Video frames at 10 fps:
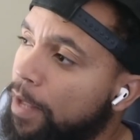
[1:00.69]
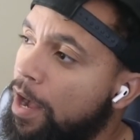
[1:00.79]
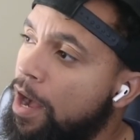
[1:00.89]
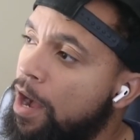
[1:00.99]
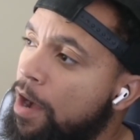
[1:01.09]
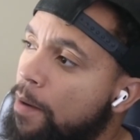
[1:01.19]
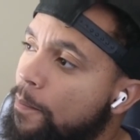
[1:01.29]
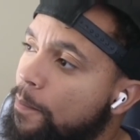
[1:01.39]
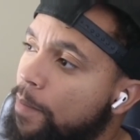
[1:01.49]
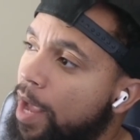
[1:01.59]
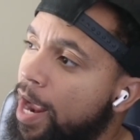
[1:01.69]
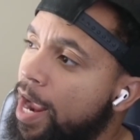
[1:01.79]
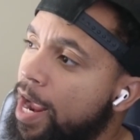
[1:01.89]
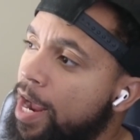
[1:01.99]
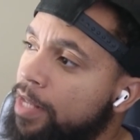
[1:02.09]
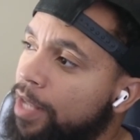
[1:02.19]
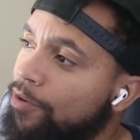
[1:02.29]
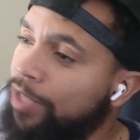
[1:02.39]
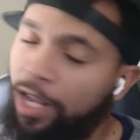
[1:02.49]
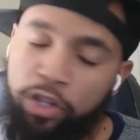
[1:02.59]
And I
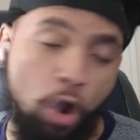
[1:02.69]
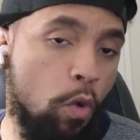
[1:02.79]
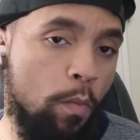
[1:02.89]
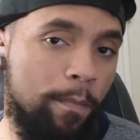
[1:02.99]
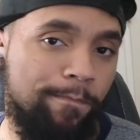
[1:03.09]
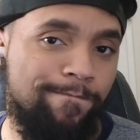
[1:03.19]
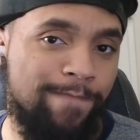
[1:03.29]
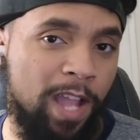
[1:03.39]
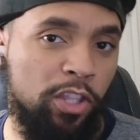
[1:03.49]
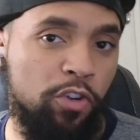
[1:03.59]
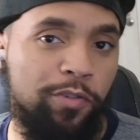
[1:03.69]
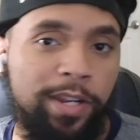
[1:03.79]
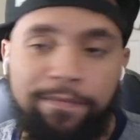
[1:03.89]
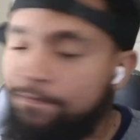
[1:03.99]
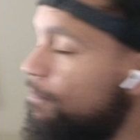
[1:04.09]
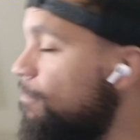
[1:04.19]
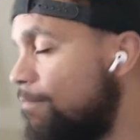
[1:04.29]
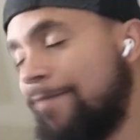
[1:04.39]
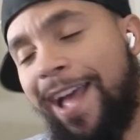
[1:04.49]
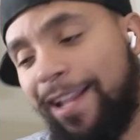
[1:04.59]
was like, nope, not doing it.
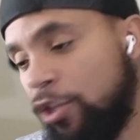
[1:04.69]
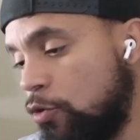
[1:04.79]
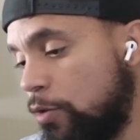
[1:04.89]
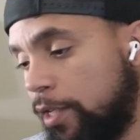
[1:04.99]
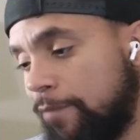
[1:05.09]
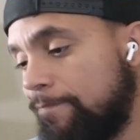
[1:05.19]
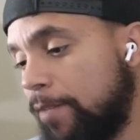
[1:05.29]
Not doing it.